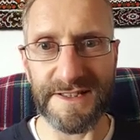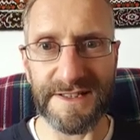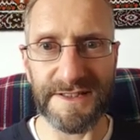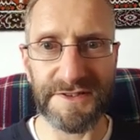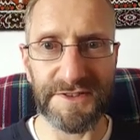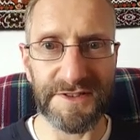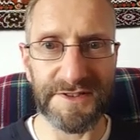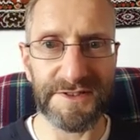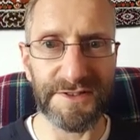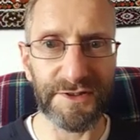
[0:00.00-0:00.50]

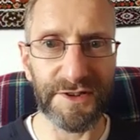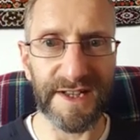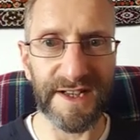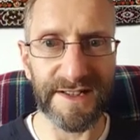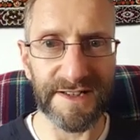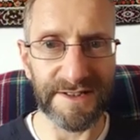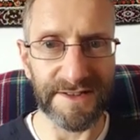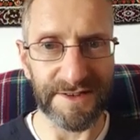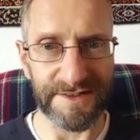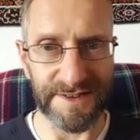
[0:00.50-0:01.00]
just
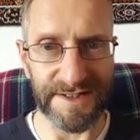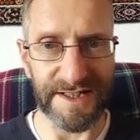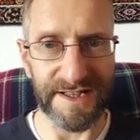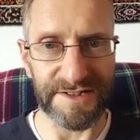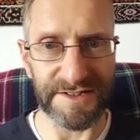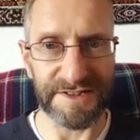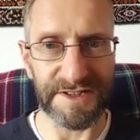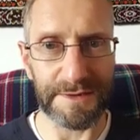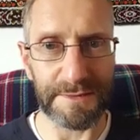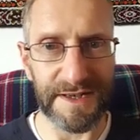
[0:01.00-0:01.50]
uncanny that they
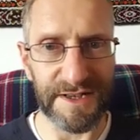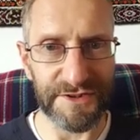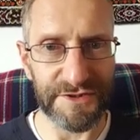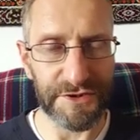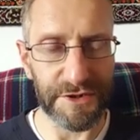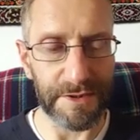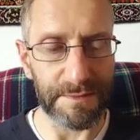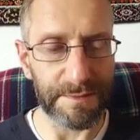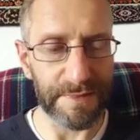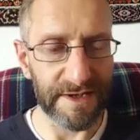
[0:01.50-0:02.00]
actually
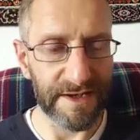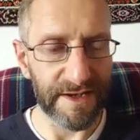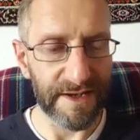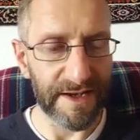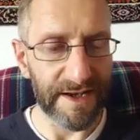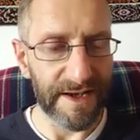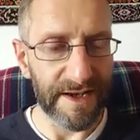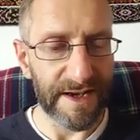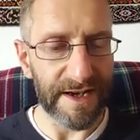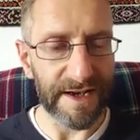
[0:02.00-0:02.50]
match up.
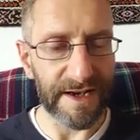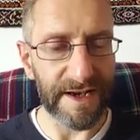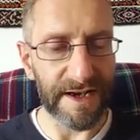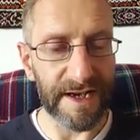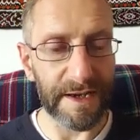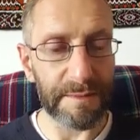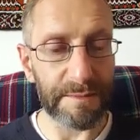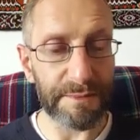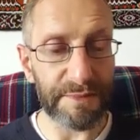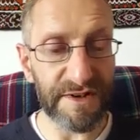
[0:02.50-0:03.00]

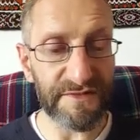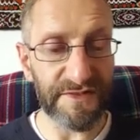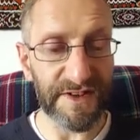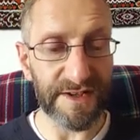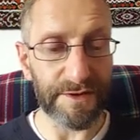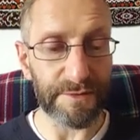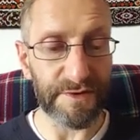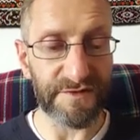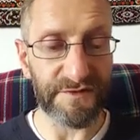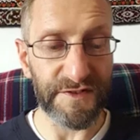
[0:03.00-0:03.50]

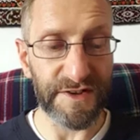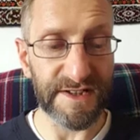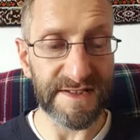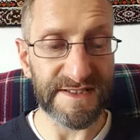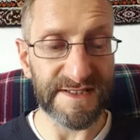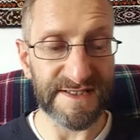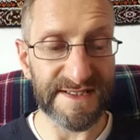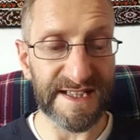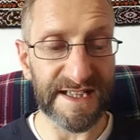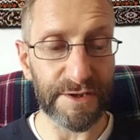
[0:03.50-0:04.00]
Privet refers
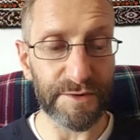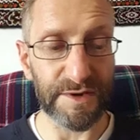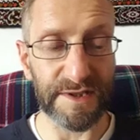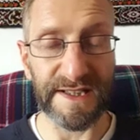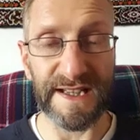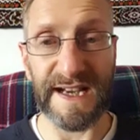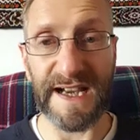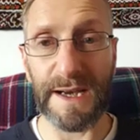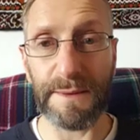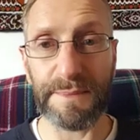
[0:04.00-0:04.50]
to
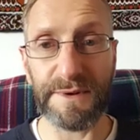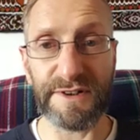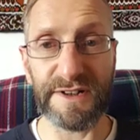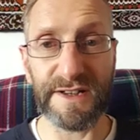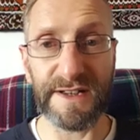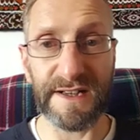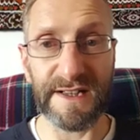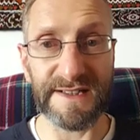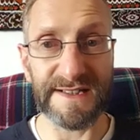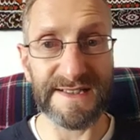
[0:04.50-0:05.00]
secretly
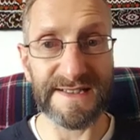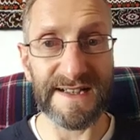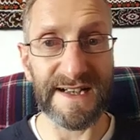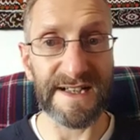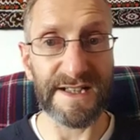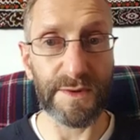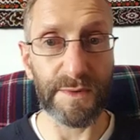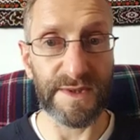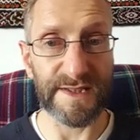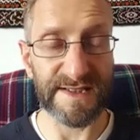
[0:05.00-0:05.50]
harbouring a
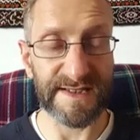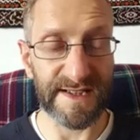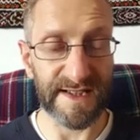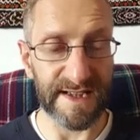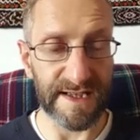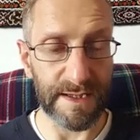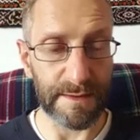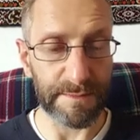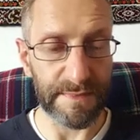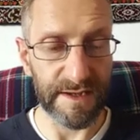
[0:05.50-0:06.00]
desire to
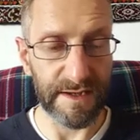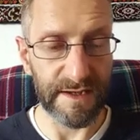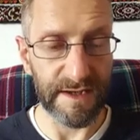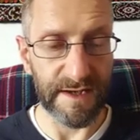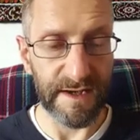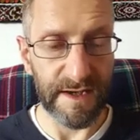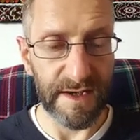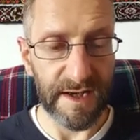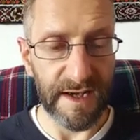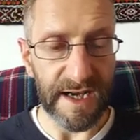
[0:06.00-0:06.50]
escape.
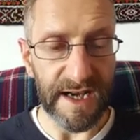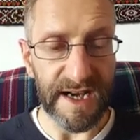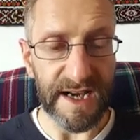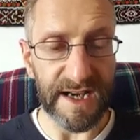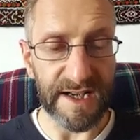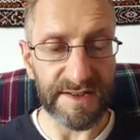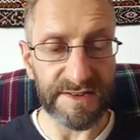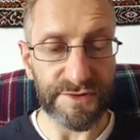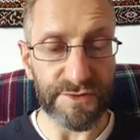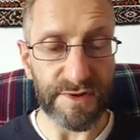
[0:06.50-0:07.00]

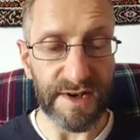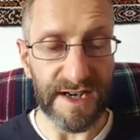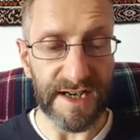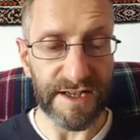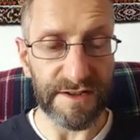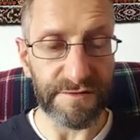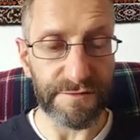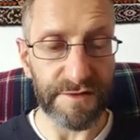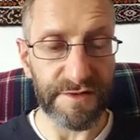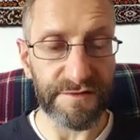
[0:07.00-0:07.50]
And
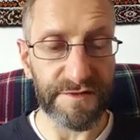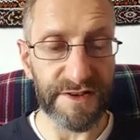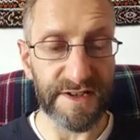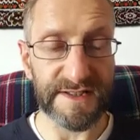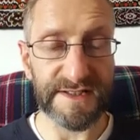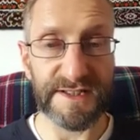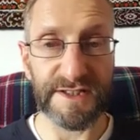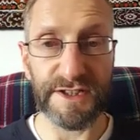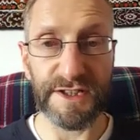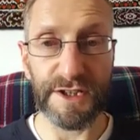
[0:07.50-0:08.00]
drive
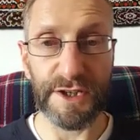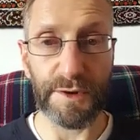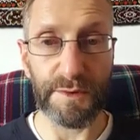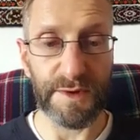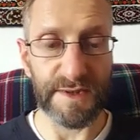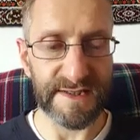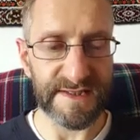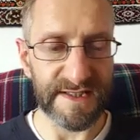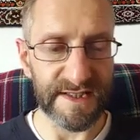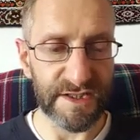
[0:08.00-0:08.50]
refers to the
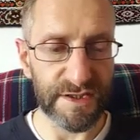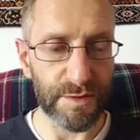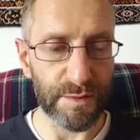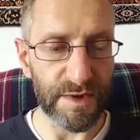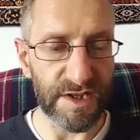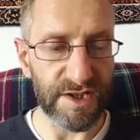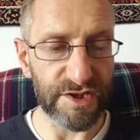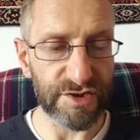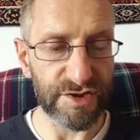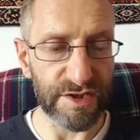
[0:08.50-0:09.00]
current
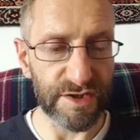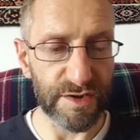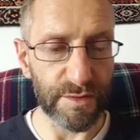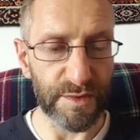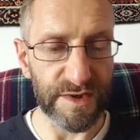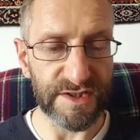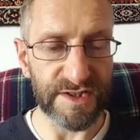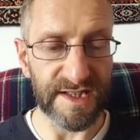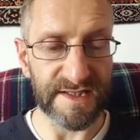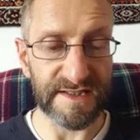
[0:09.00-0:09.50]
situation
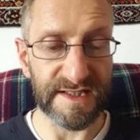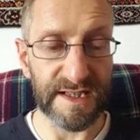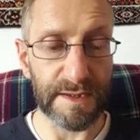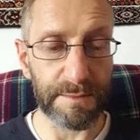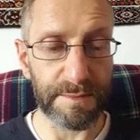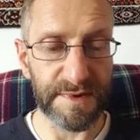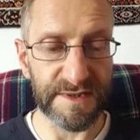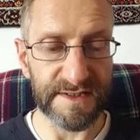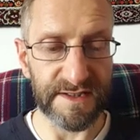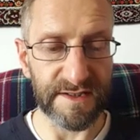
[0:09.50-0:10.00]
which has an
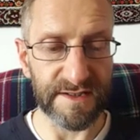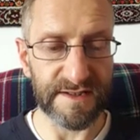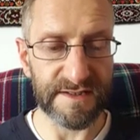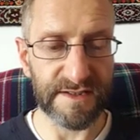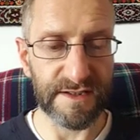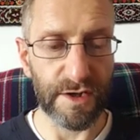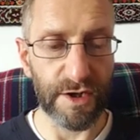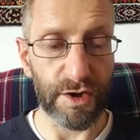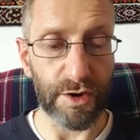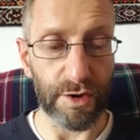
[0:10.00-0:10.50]

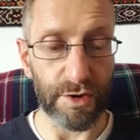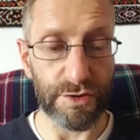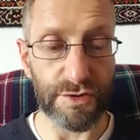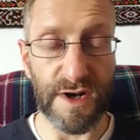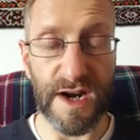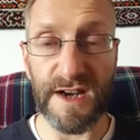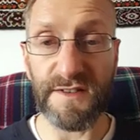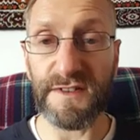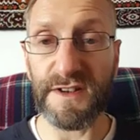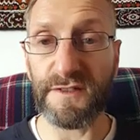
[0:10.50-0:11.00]
impetus or
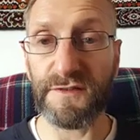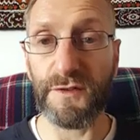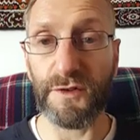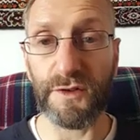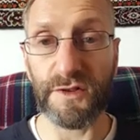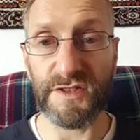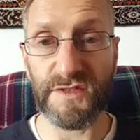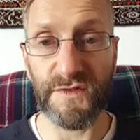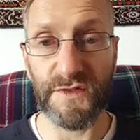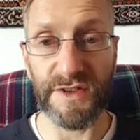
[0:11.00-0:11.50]
driving
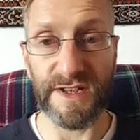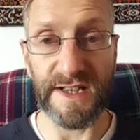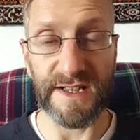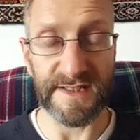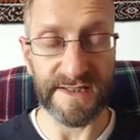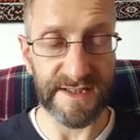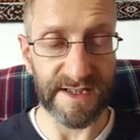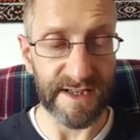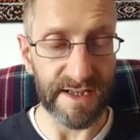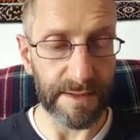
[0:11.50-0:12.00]
force for the
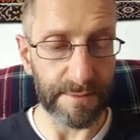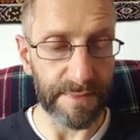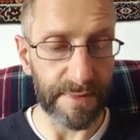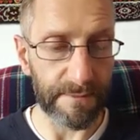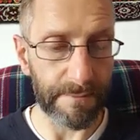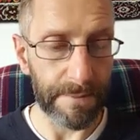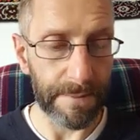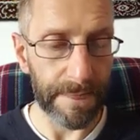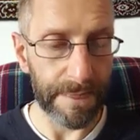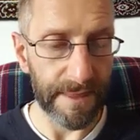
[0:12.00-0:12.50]
escape.
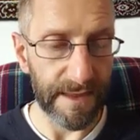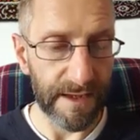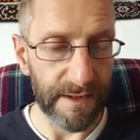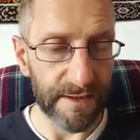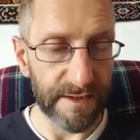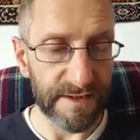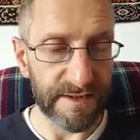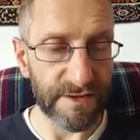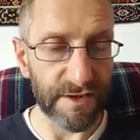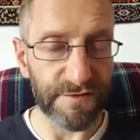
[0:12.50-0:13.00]

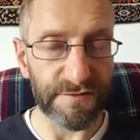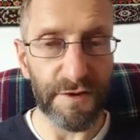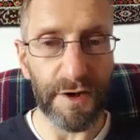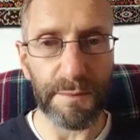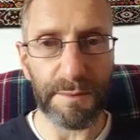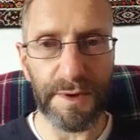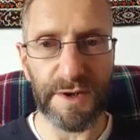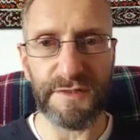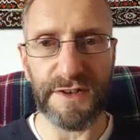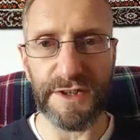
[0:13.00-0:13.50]
So
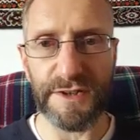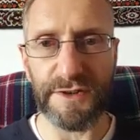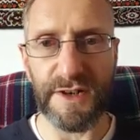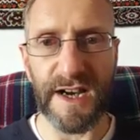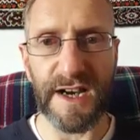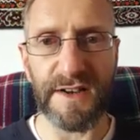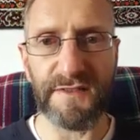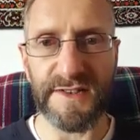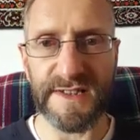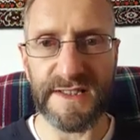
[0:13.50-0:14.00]
for privet
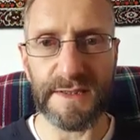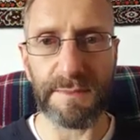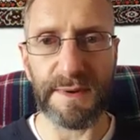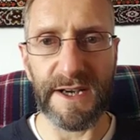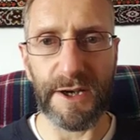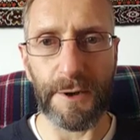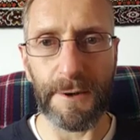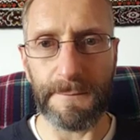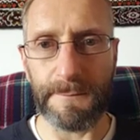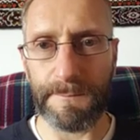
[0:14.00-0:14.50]
drive is
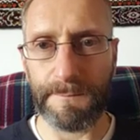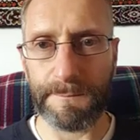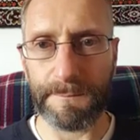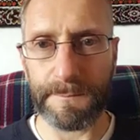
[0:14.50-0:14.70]
about